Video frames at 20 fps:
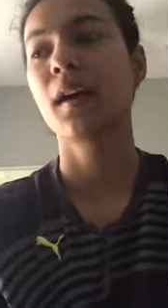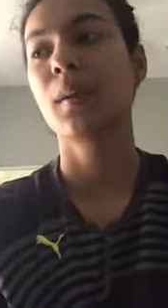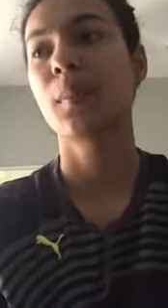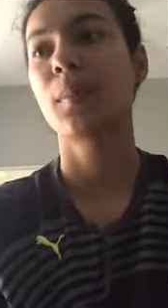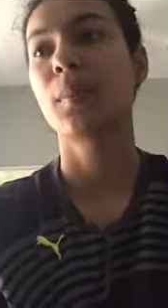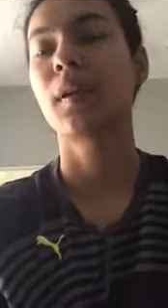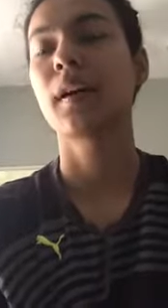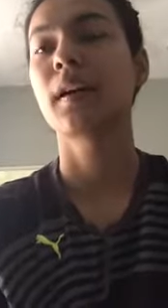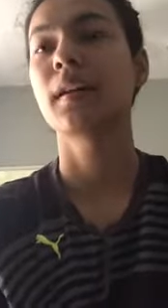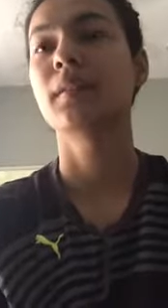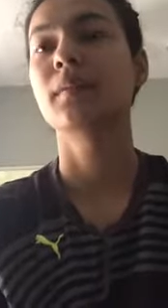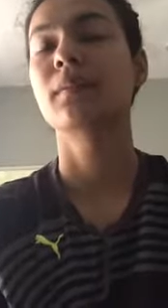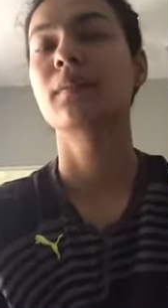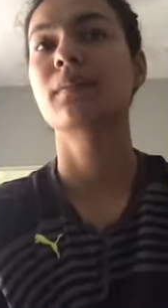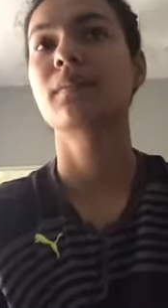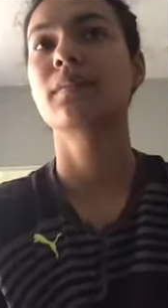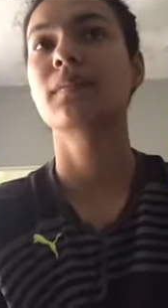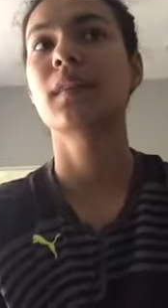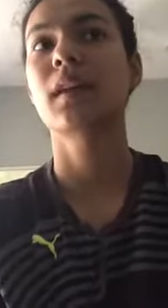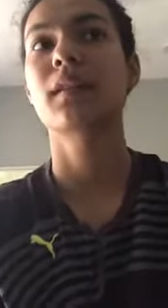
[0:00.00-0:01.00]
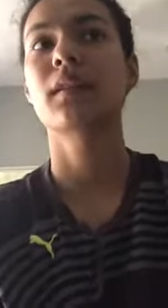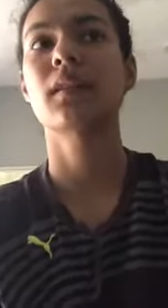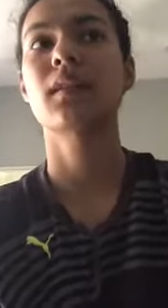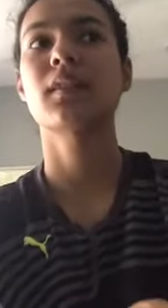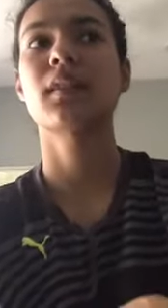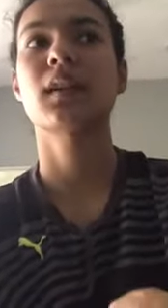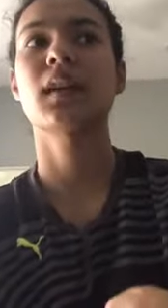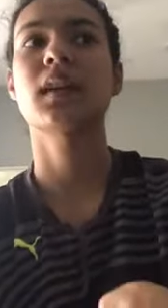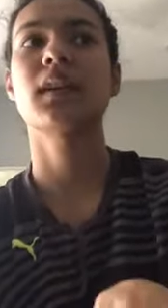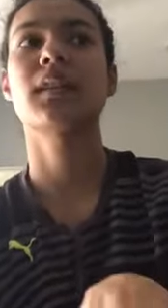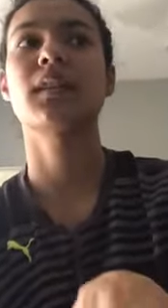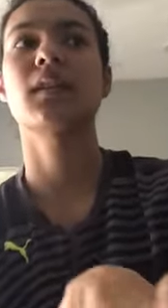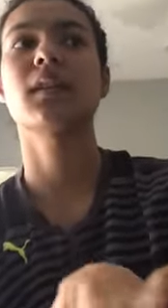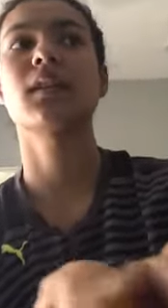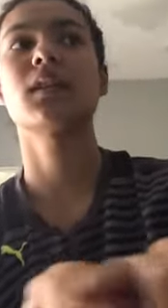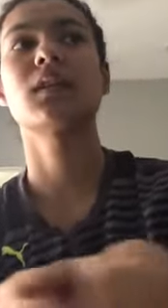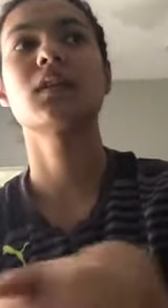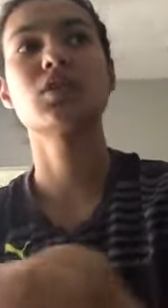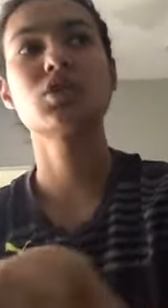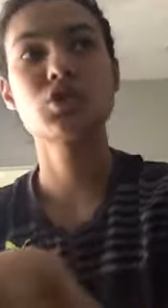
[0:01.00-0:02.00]
but other than that I think
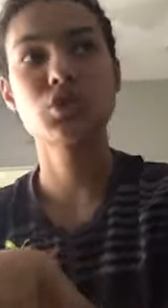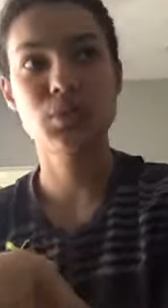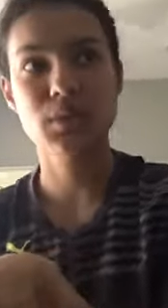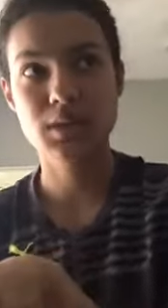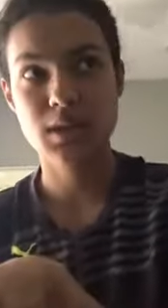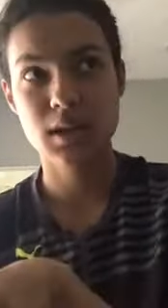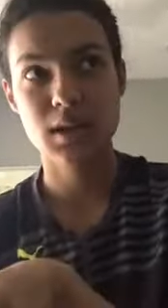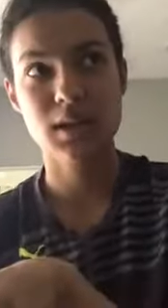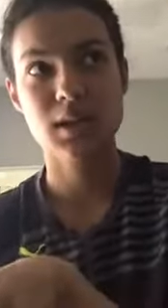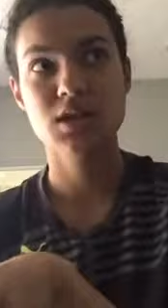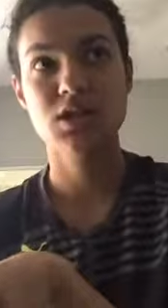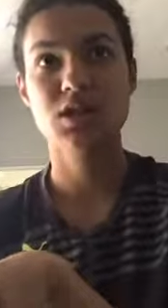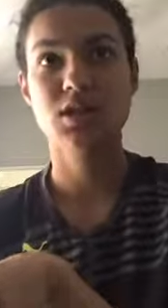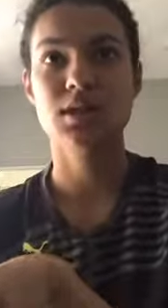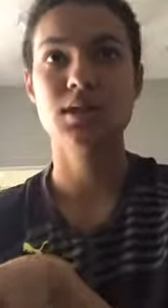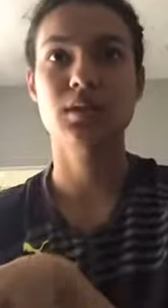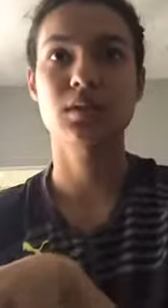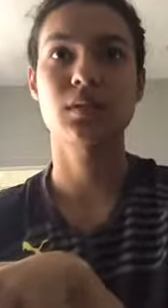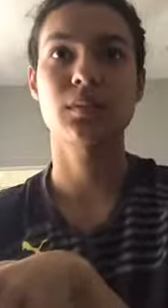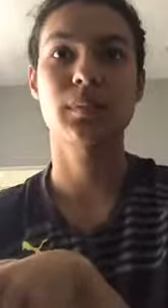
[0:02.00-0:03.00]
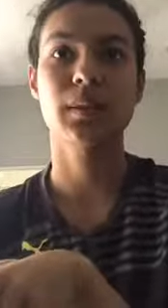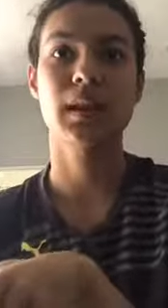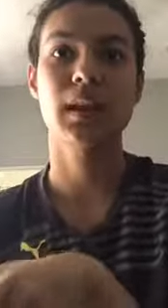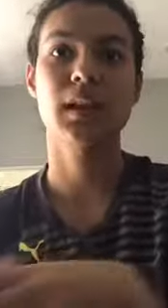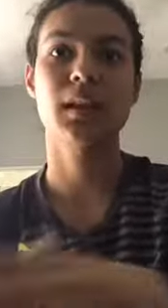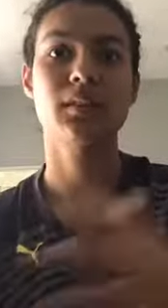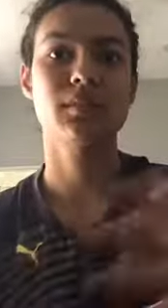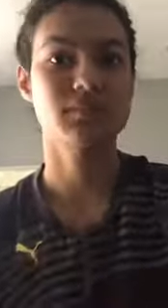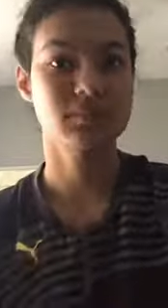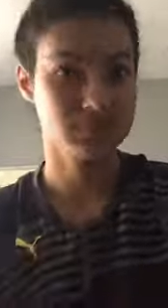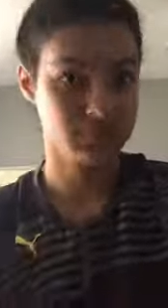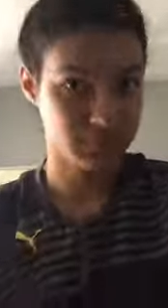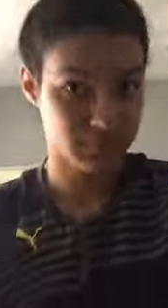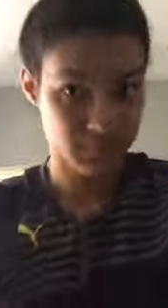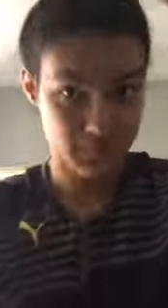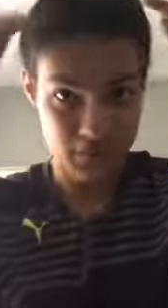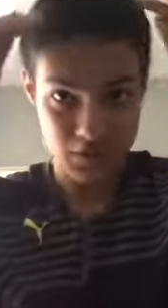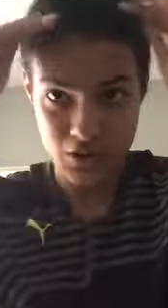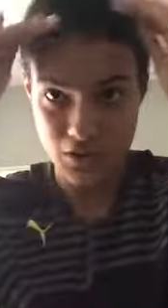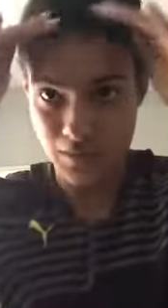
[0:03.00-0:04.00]
today is just gonna be
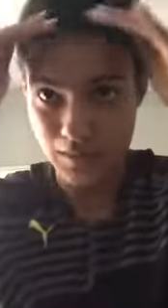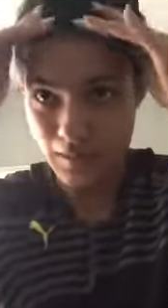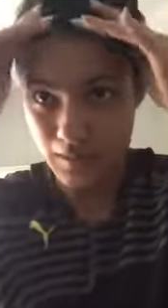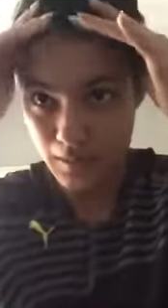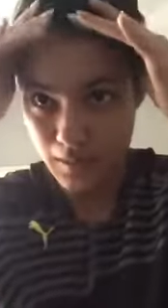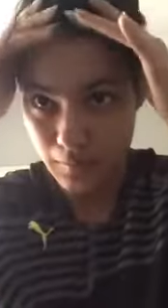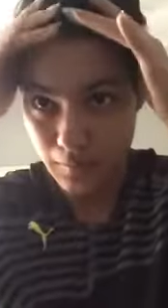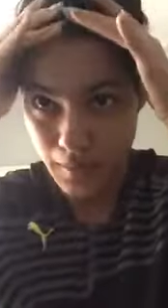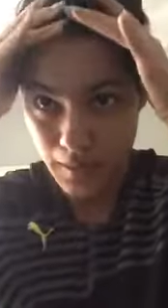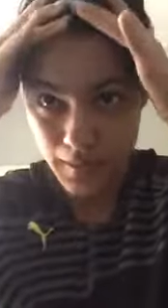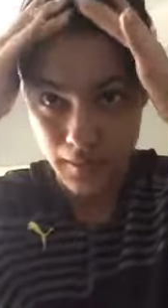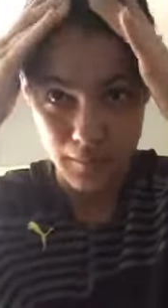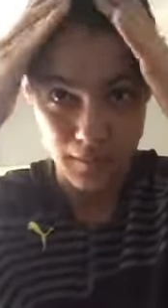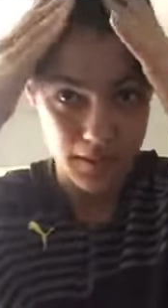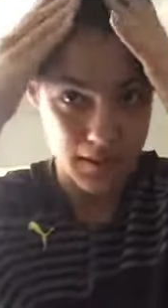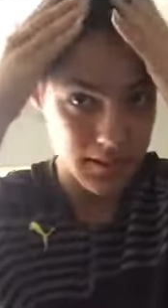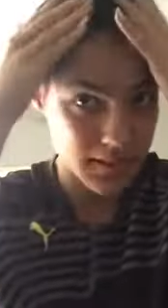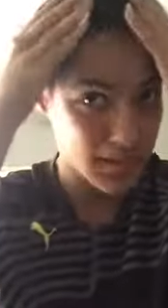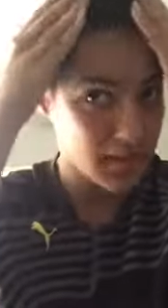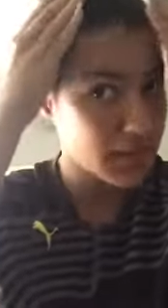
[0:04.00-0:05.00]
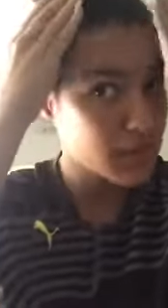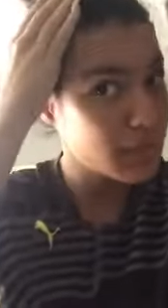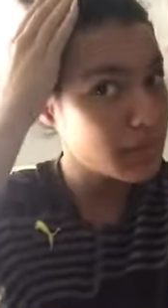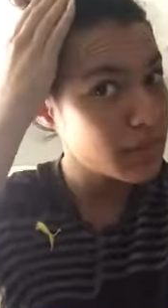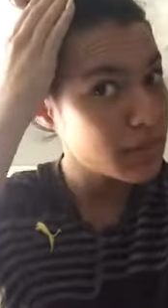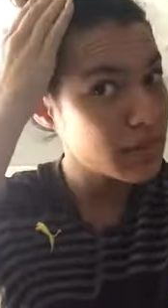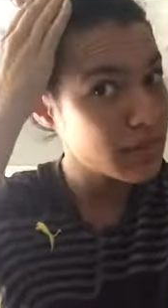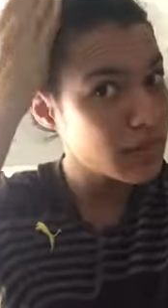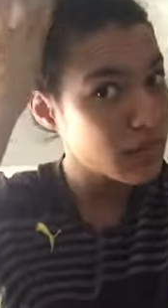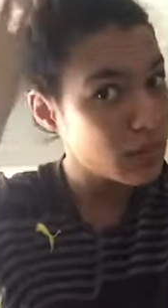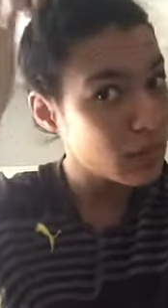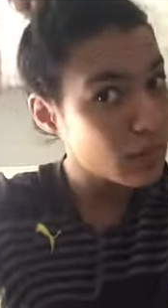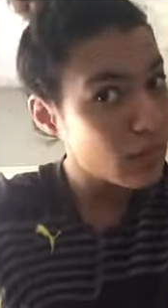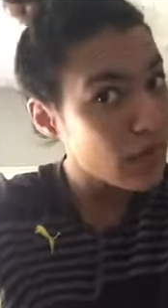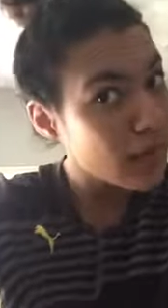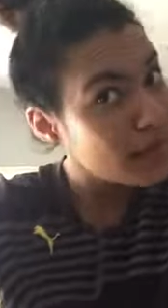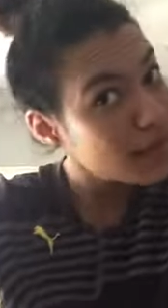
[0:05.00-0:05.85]
straightening my hair because it's been a while